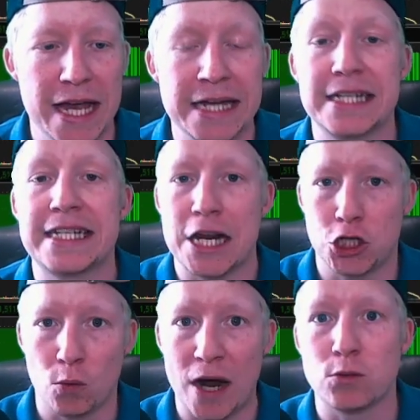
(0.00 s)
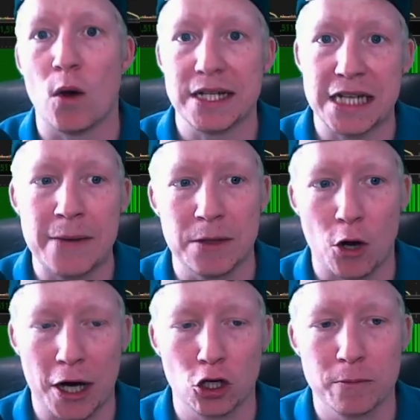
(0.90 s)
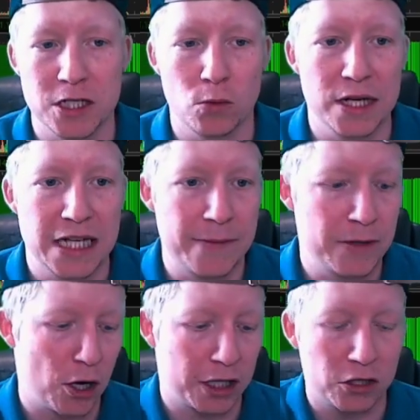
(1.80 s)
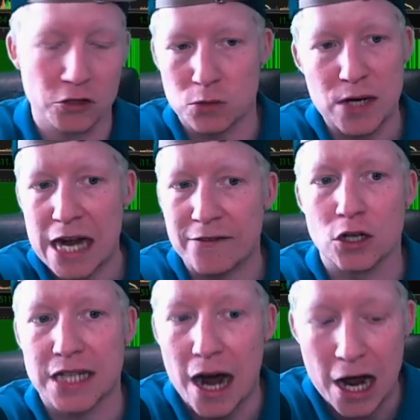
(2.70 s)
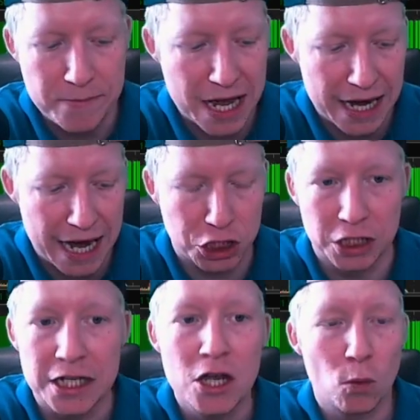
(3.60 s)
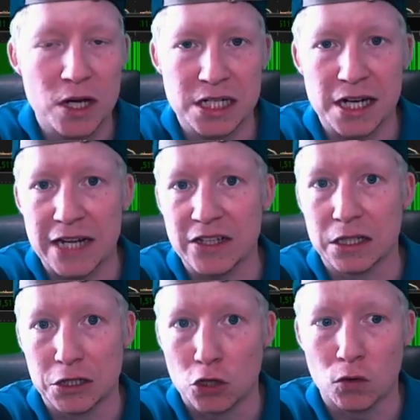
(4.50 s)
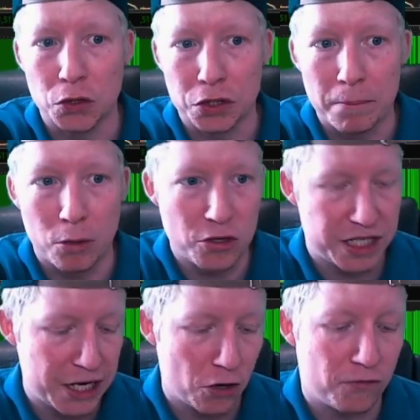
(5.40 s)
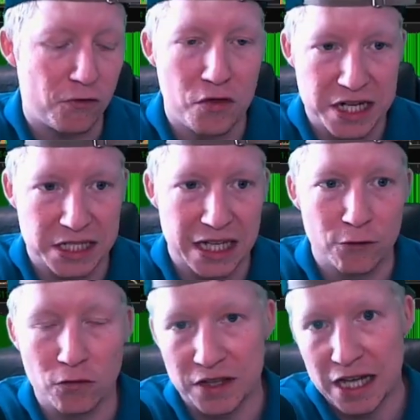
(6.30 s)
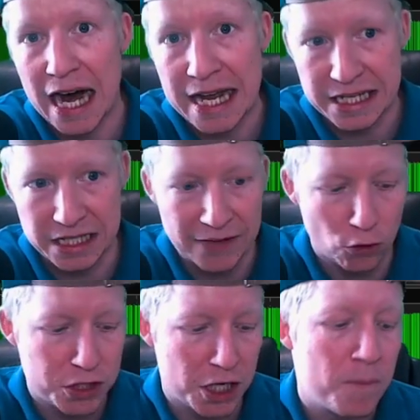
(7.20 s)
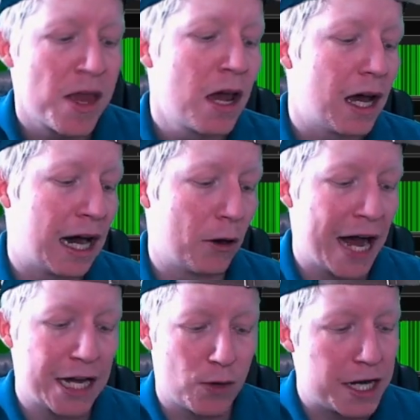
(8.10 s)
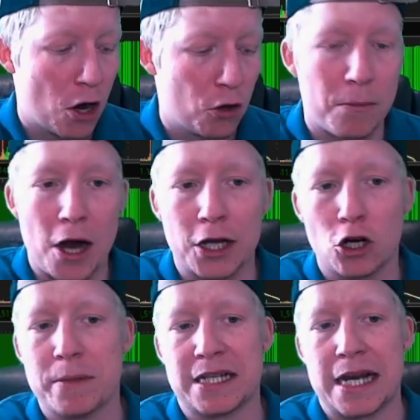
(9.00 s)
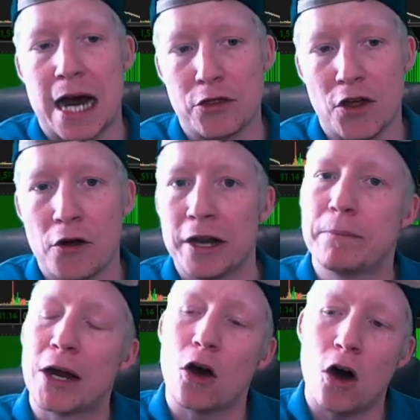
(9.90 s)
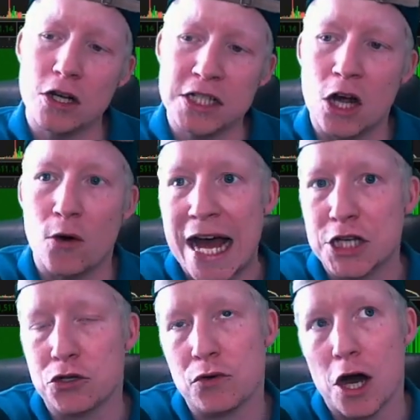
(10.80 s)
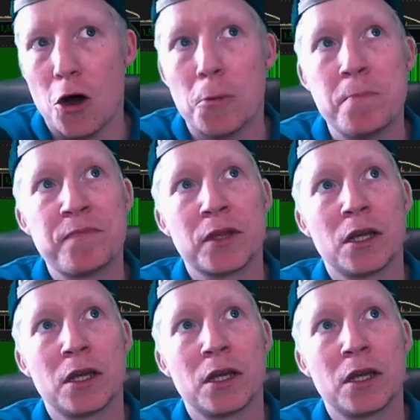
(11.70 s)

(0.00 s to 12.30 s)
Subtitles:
instantiates what time the market opens and what time the market closes. We're not even on time yet, actually. We're just going to give it literal numbers here for this level, at the highest level. So as we know, the market opens at 9:30. But also, as you know,